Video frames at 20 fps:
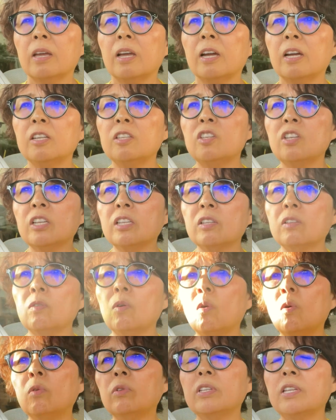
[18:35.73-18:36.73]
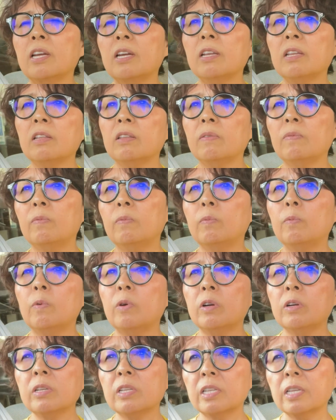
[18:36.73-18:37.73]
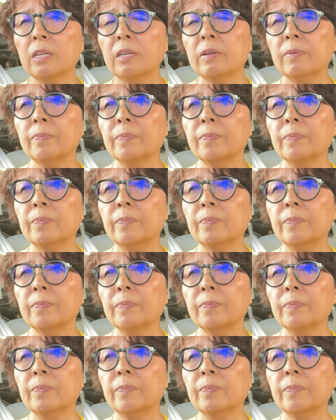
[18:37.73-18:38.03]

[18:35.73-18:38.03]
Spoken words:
are just alternative words.